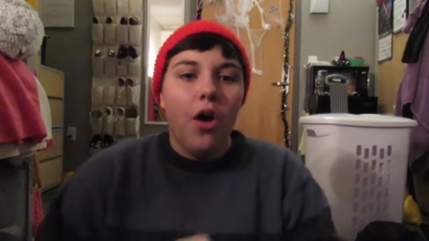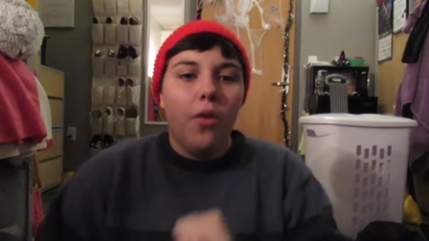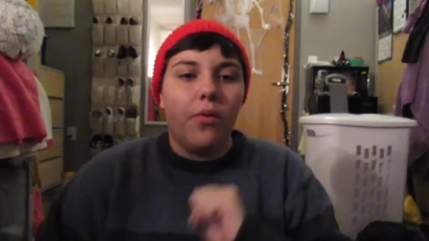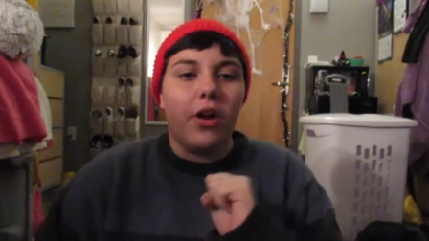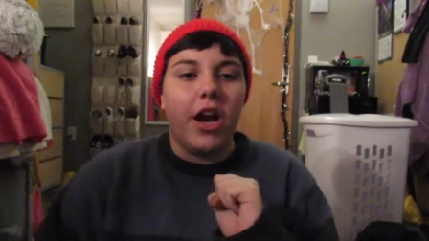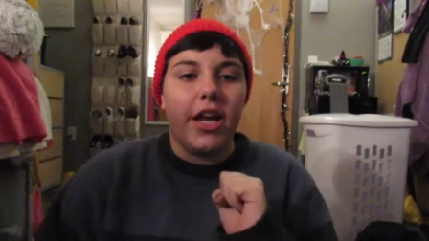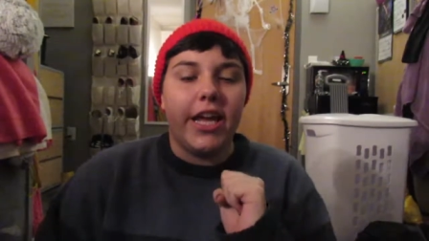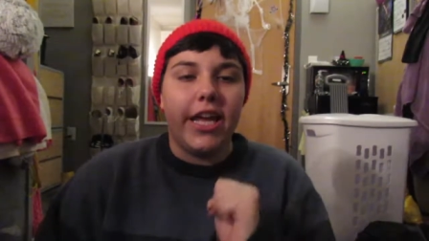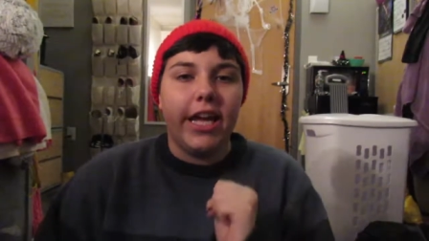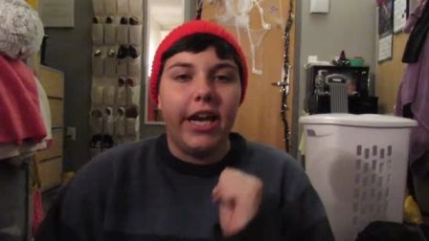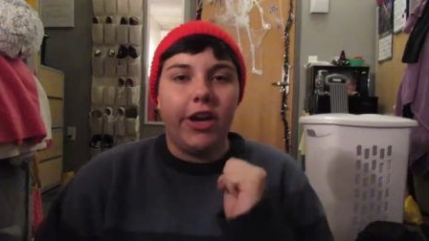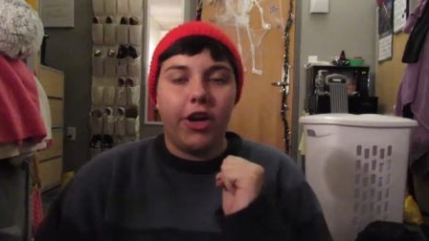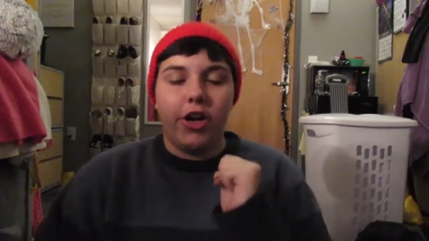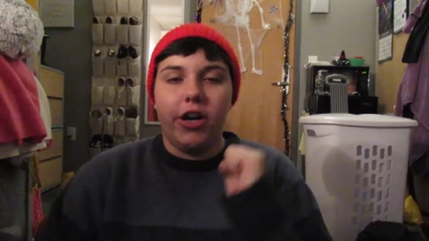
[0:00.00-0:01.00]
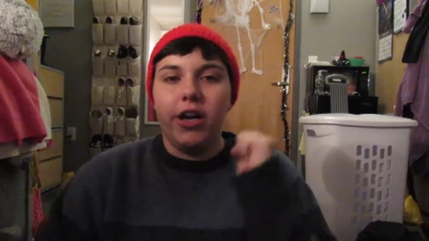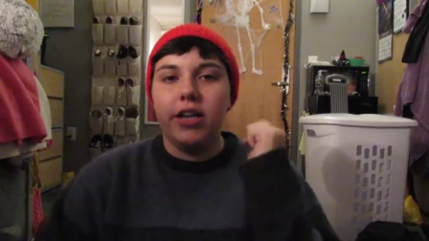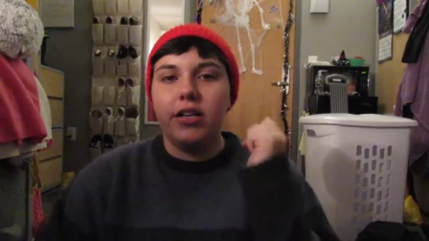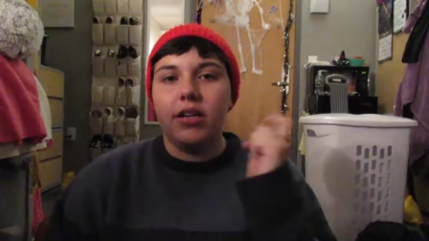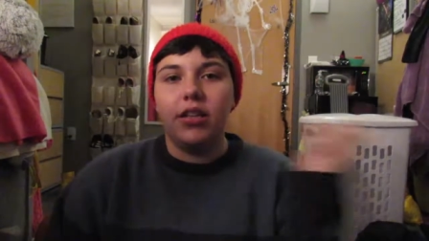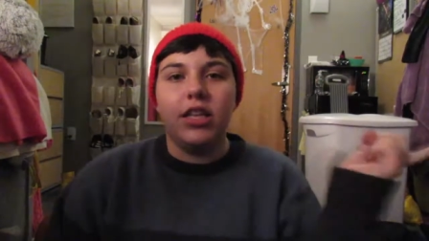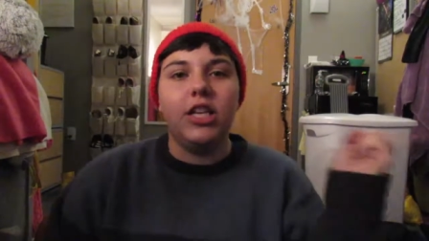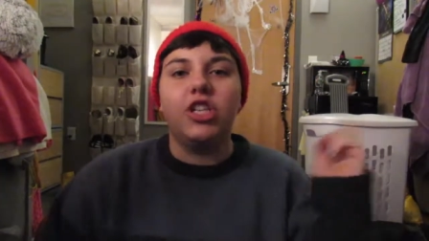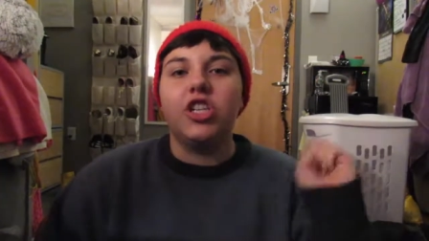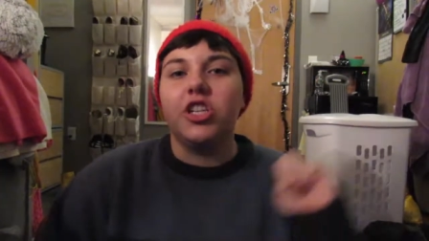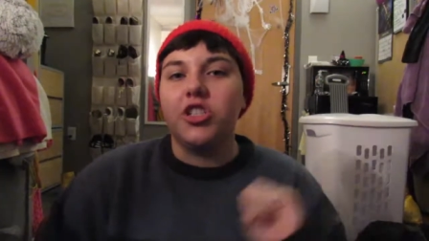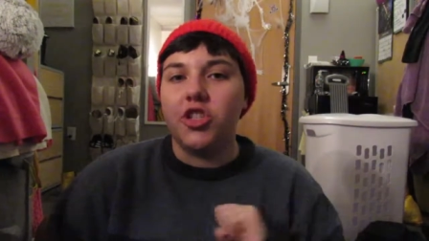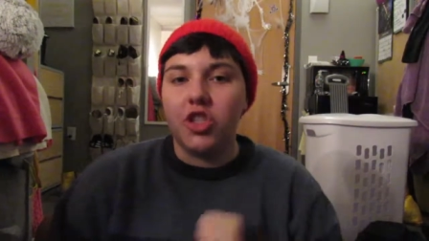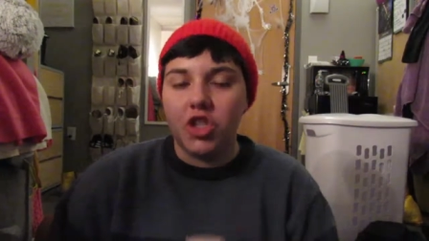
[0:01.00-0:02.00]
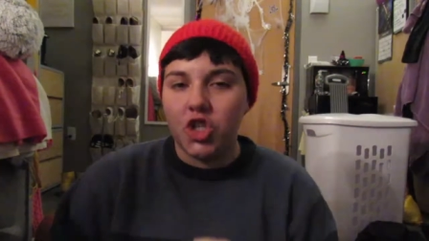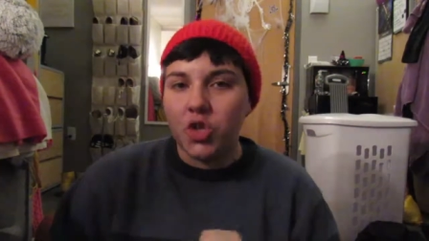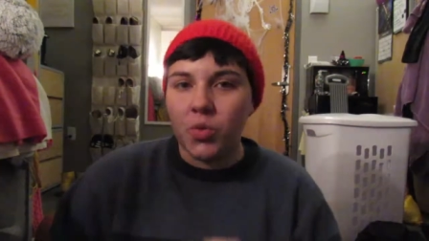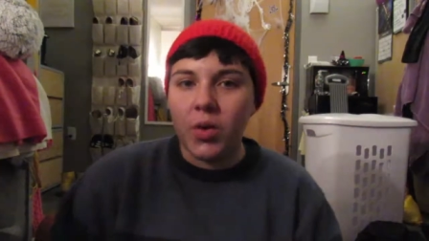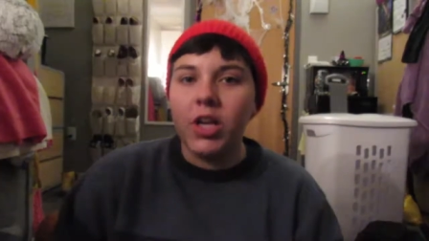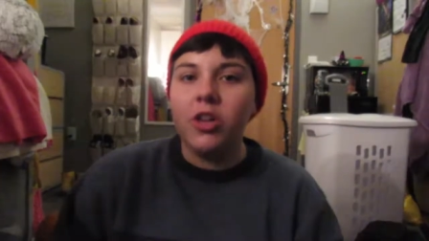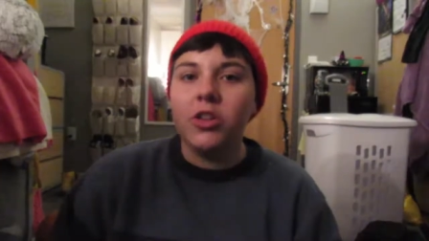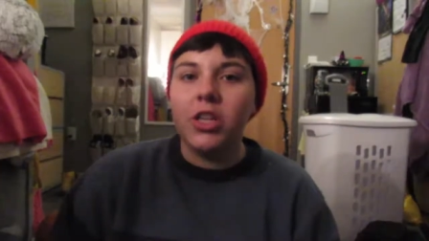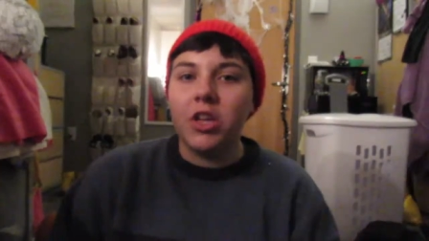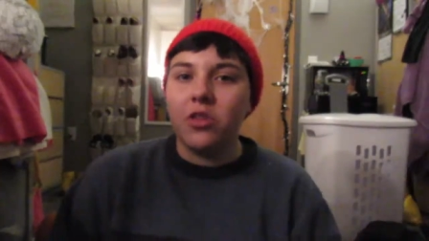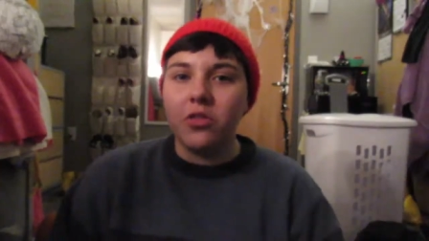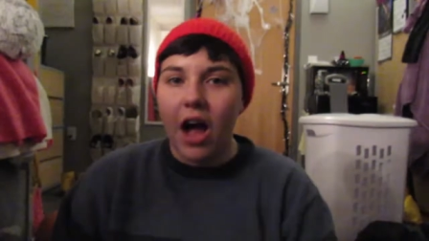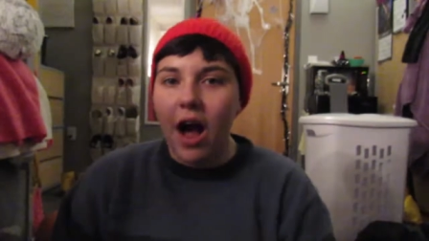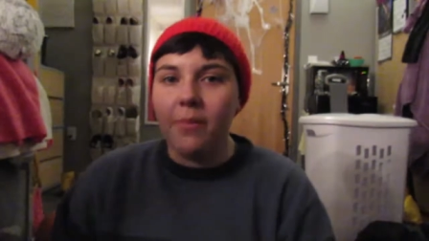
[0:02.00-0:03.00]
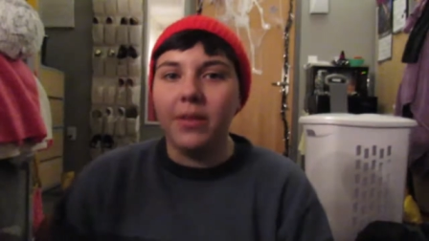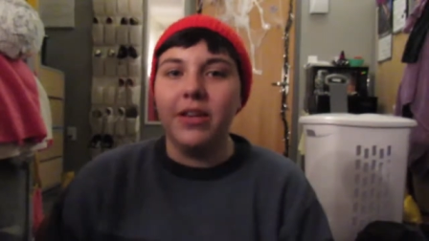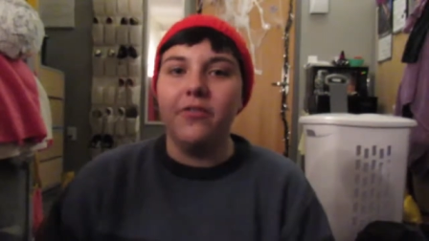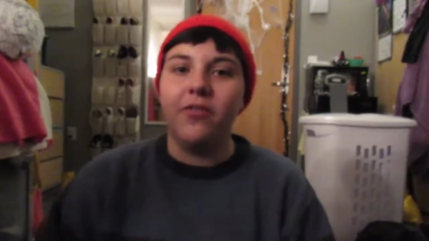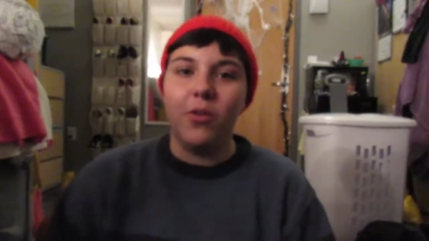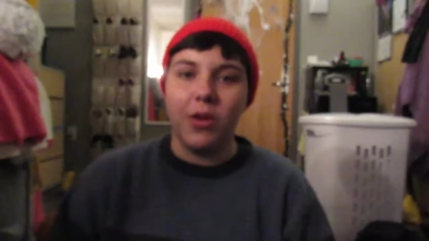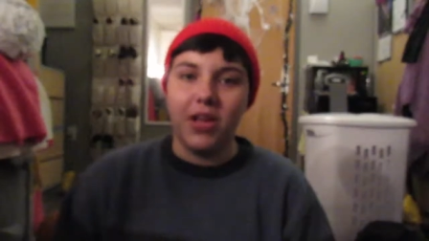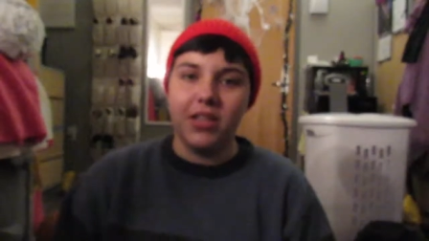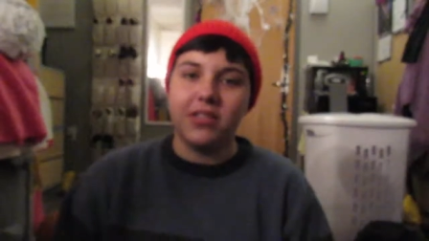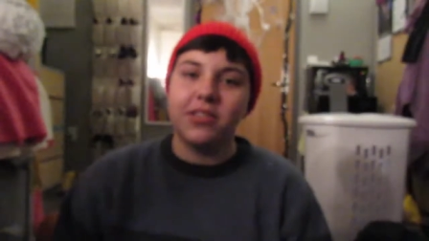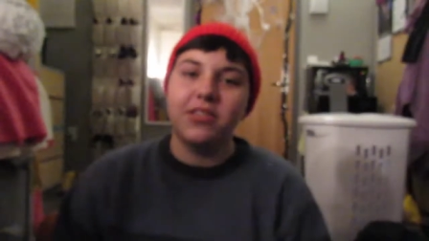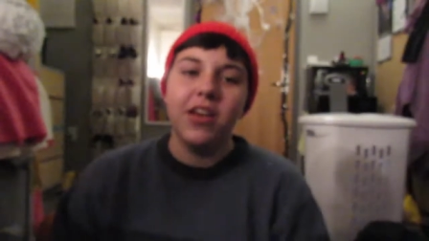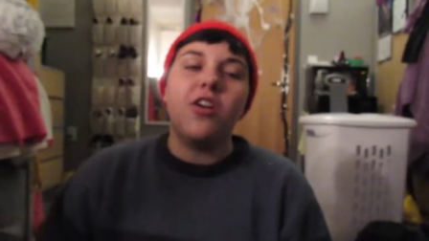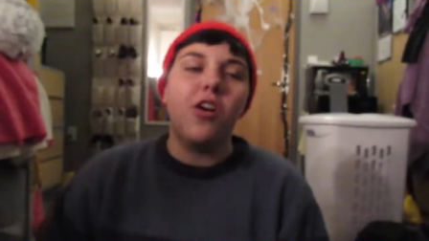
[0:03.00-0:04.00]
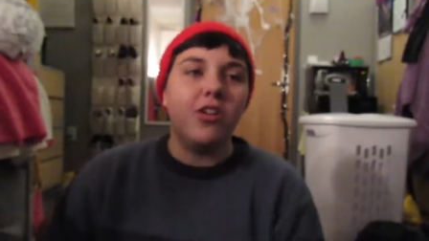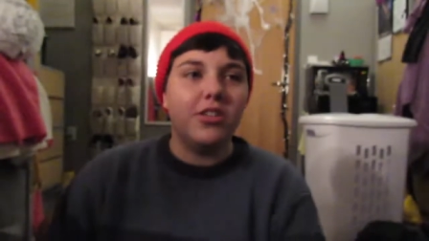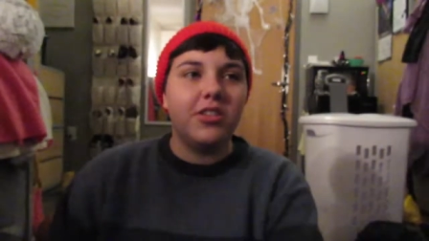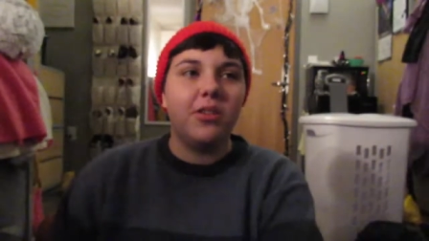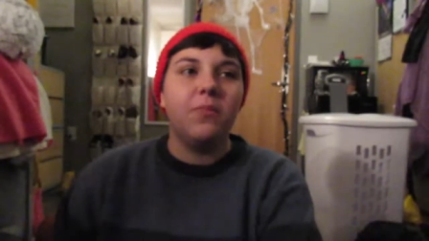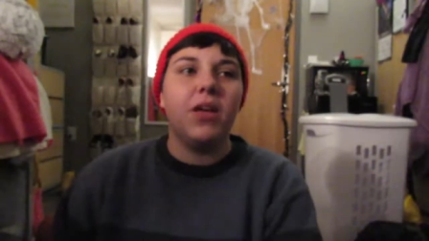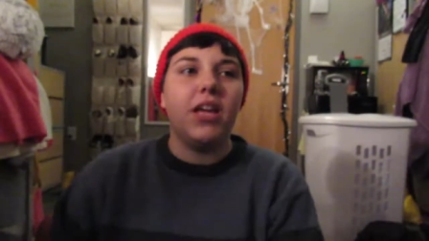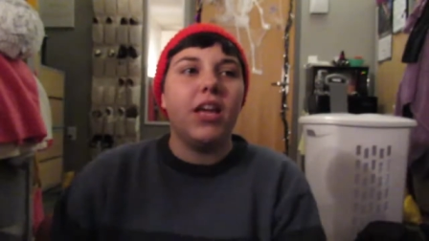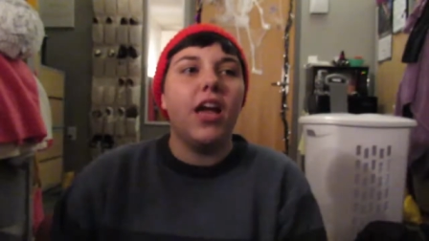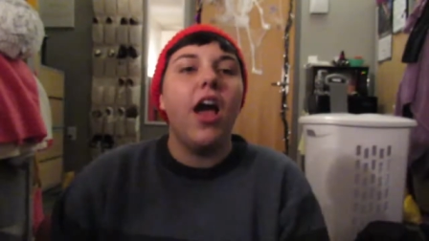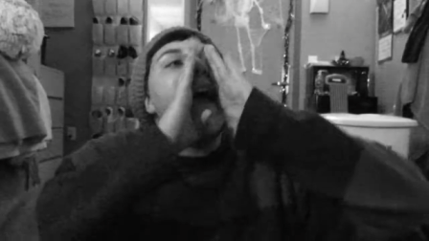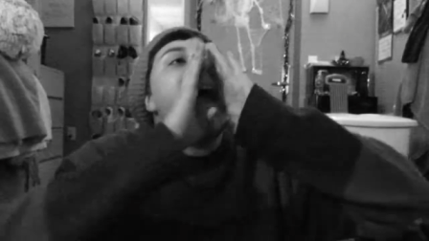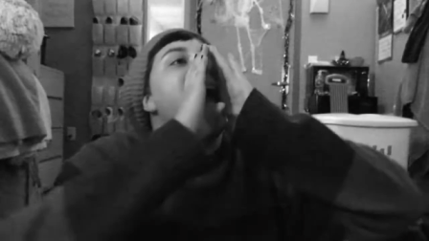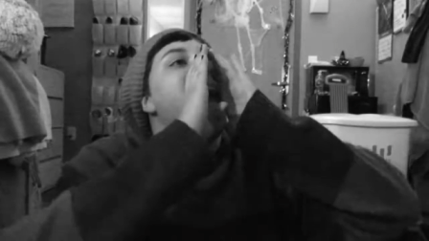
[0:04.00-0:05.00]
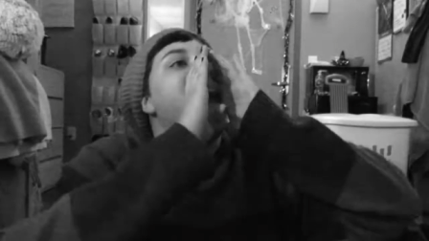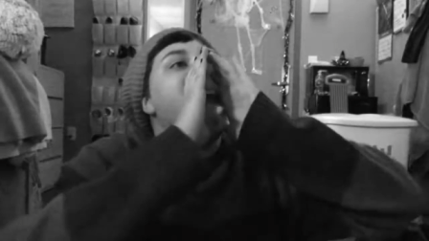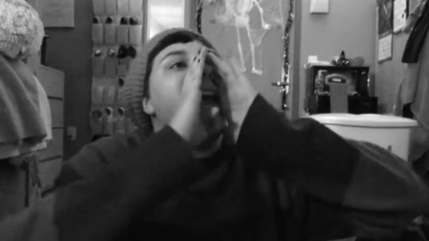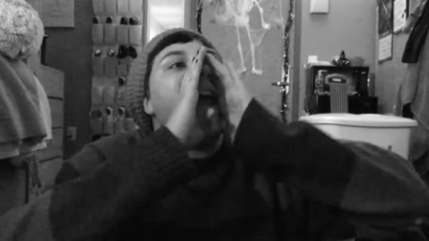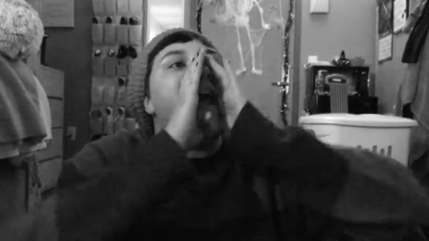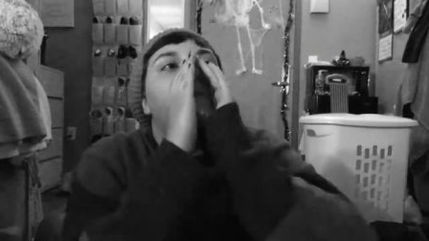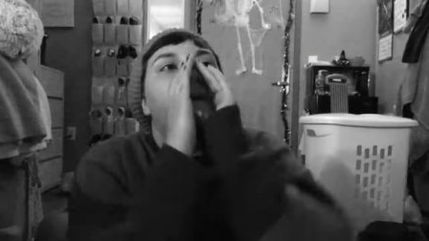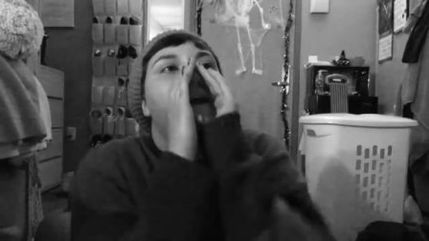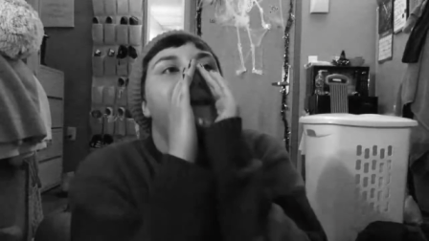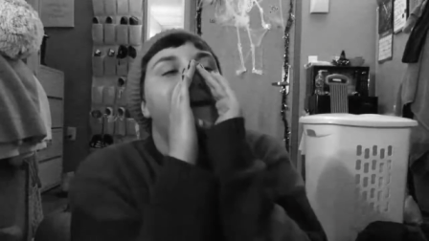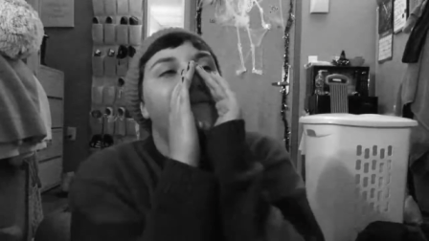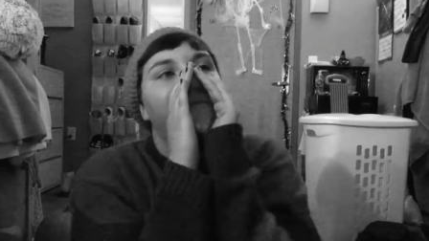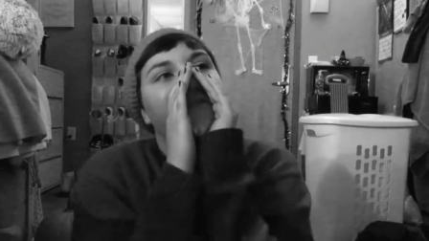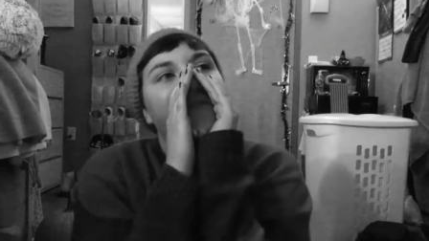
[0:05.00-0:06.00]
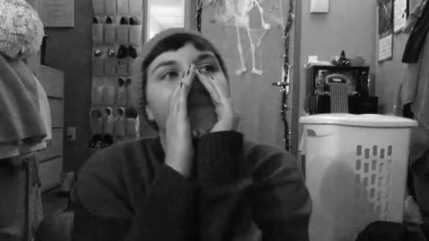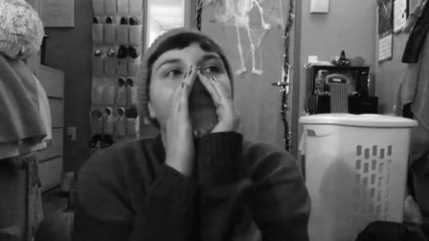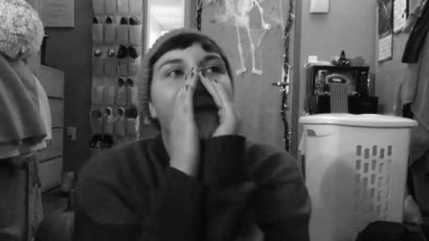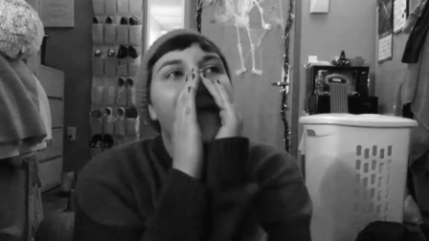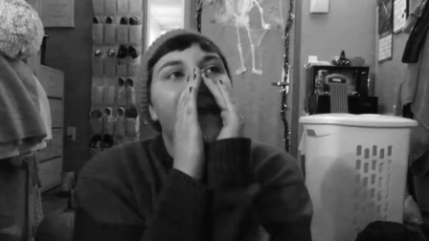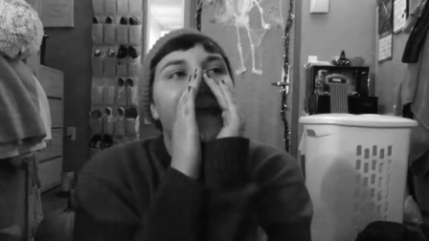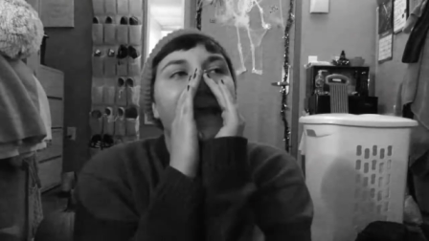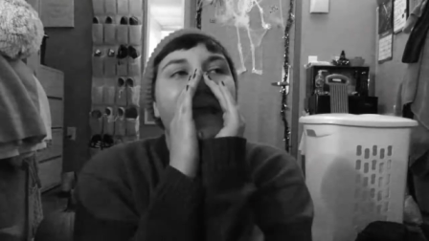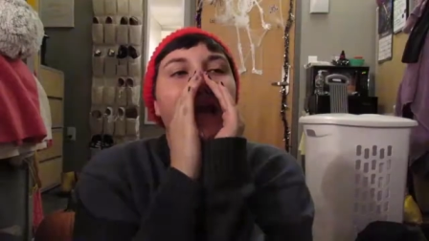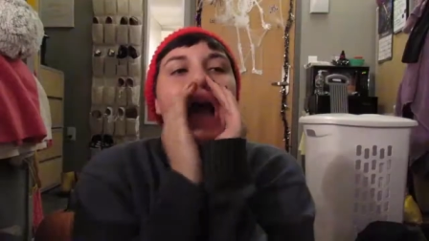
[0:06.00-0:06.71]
where I hear Alicia's shrill little goblin voice call to me, hey, wait up for me!